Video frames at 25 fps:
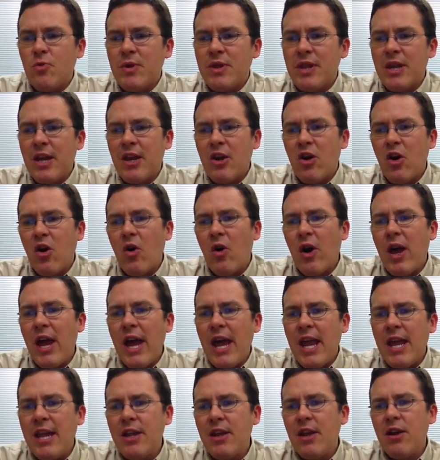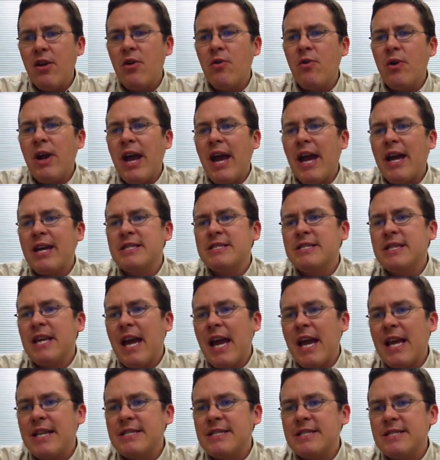or what they call NOx
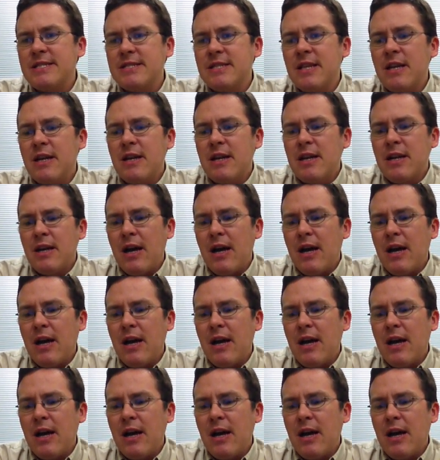gases.